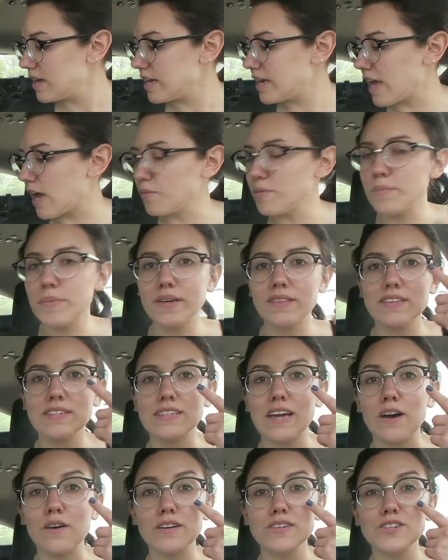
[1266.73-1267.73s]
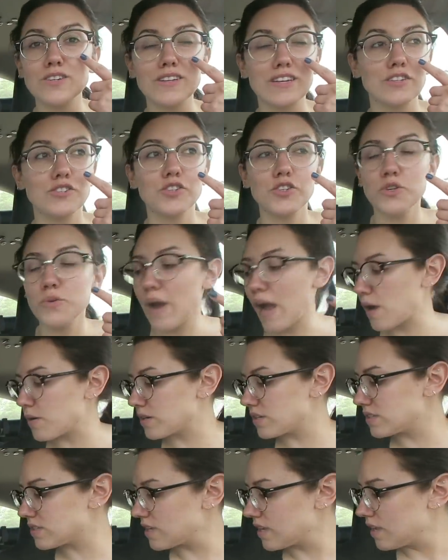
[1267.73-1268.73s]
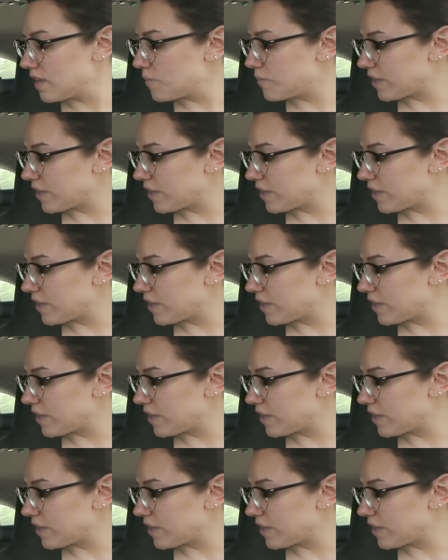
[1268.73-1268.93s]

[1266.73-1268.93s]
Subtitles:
He helped me pick these out. It took like 2 hours,